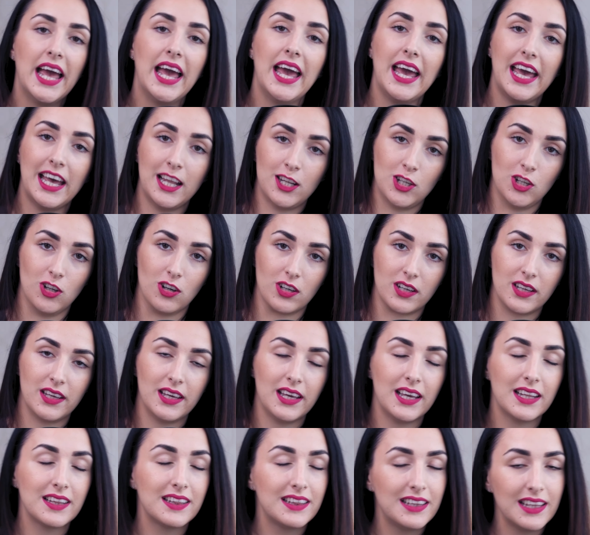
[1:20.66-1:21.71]
And look,
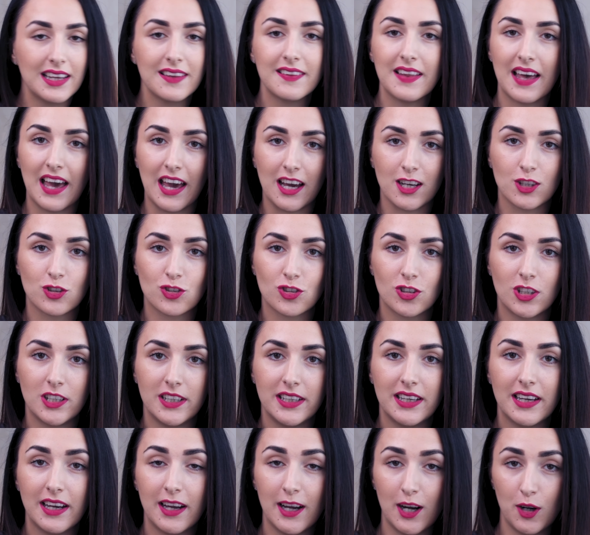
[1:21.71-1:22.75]
it did
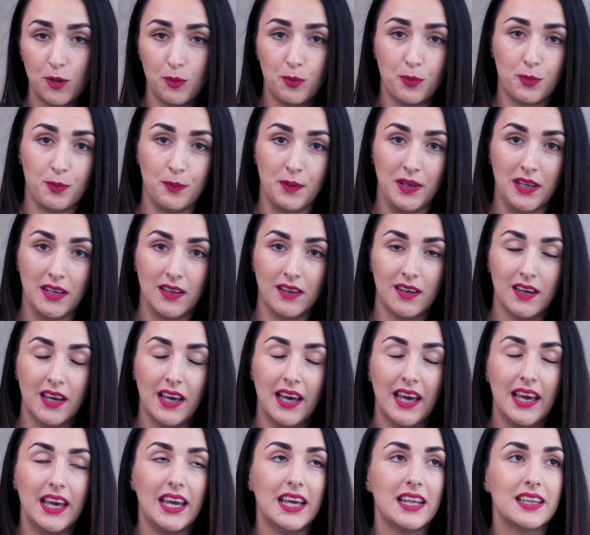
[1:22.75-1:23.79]
actually help me.
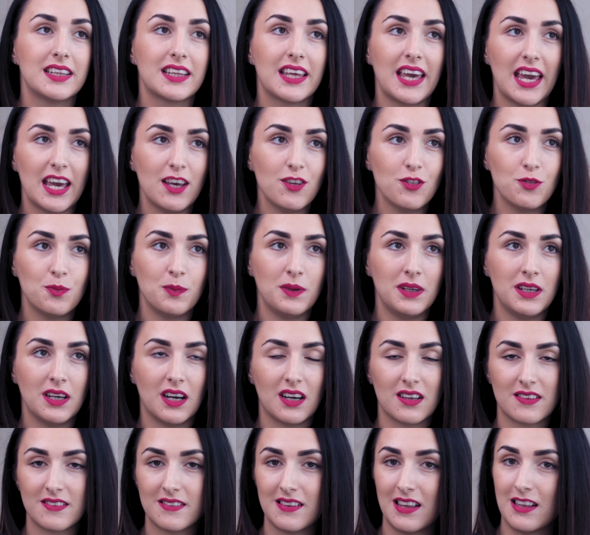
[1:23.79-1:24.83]
It gave me
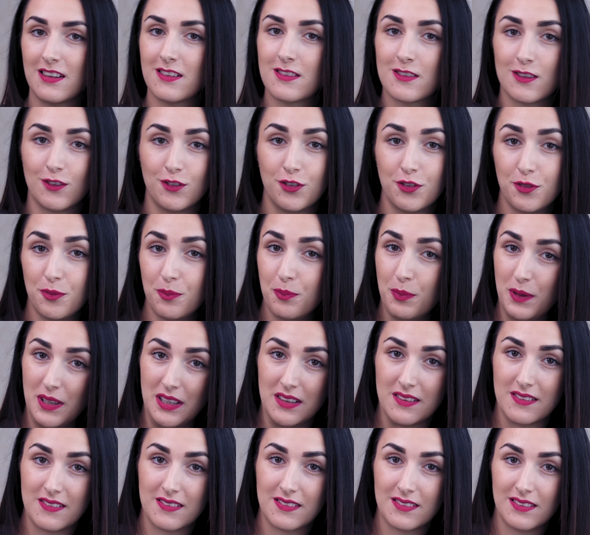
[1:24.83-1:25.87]
a sense of
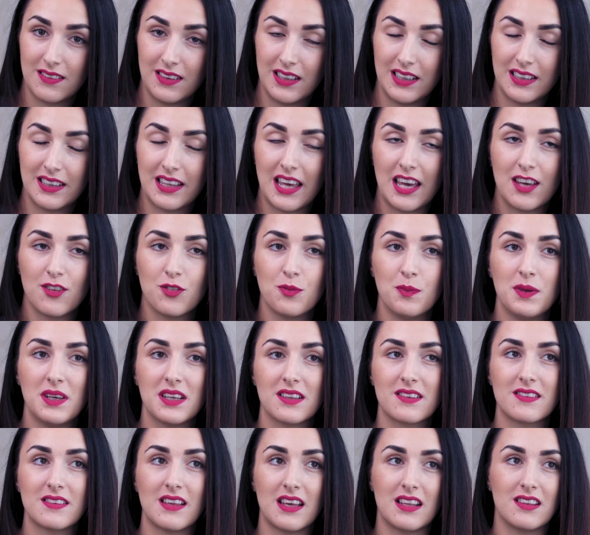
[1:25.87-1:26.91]
peace. It gave me a
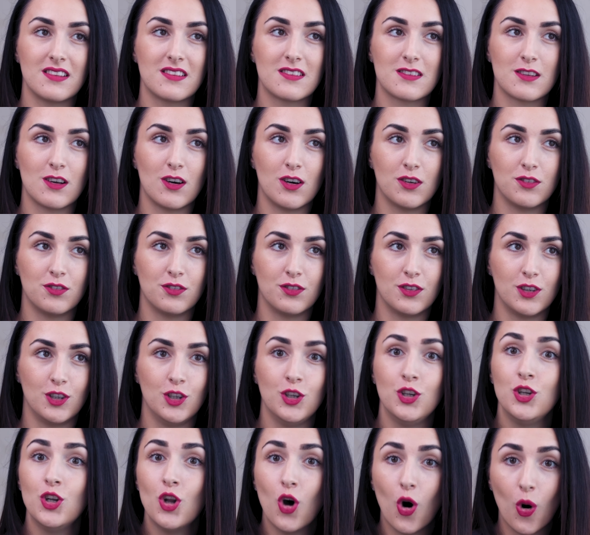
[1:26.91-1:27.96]
sense of
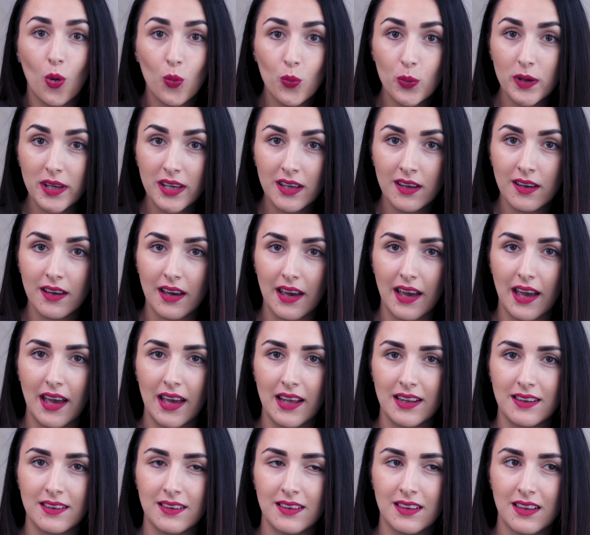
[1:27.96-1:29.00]
knowing
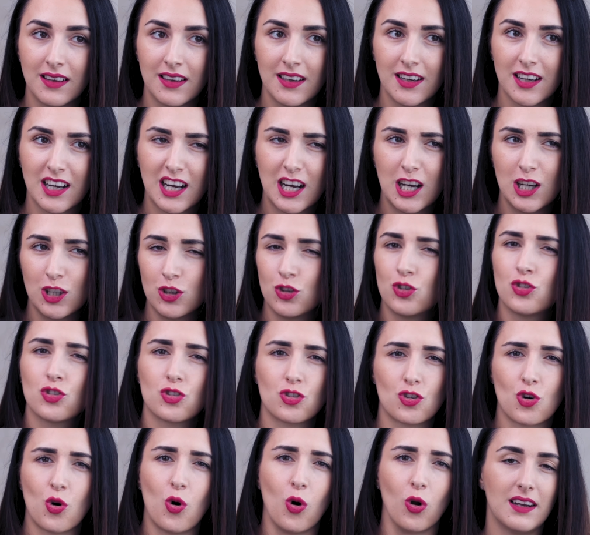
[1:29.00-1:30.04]
and
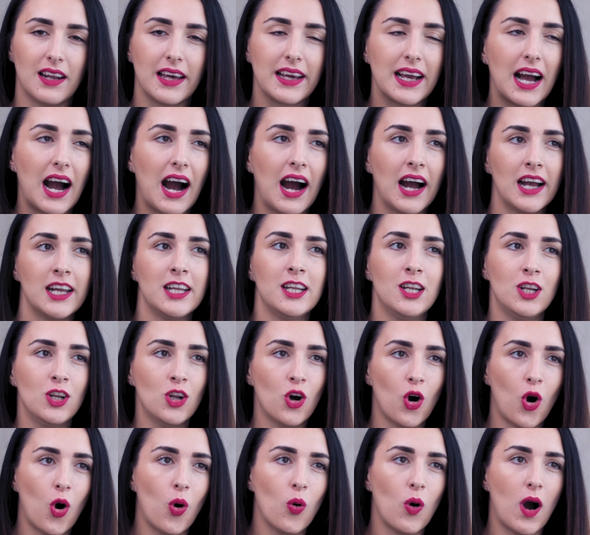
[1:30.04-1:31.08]
control. Like, I
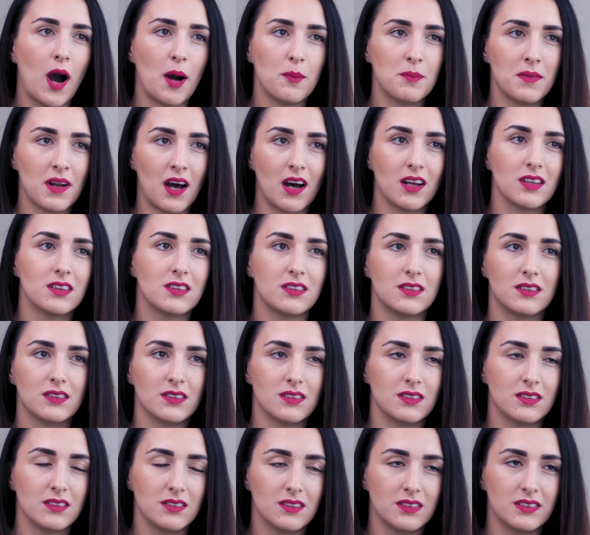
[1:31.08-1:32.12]
know I'm not
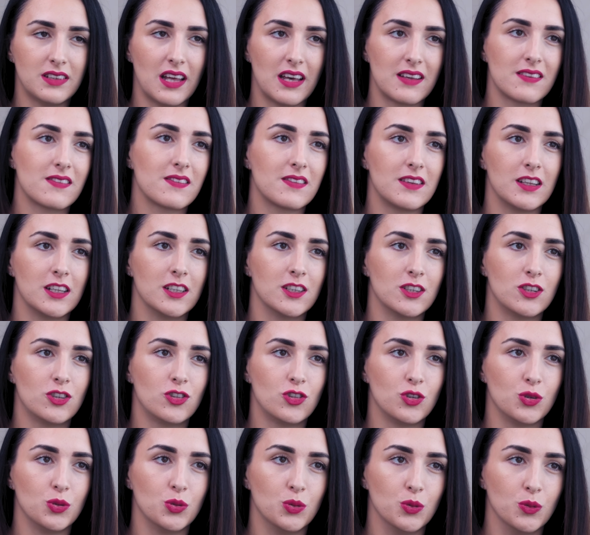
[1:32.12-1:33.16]
destined
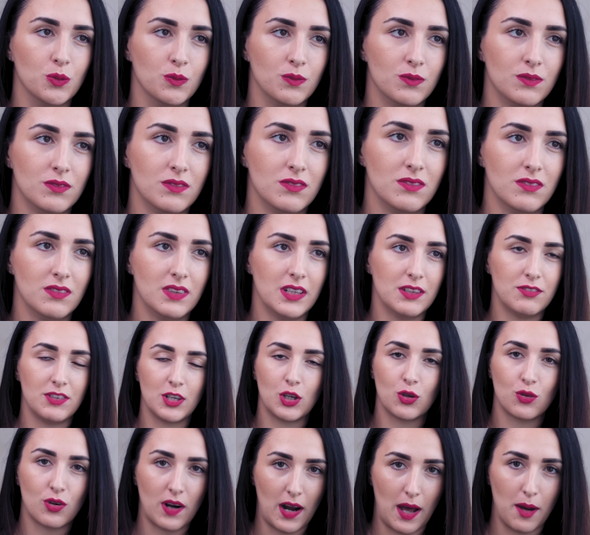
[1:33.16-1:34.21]
to live
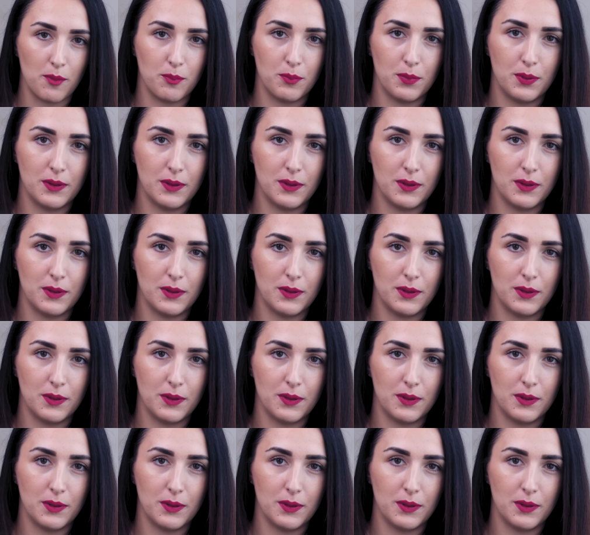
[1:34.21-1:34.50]
in crap.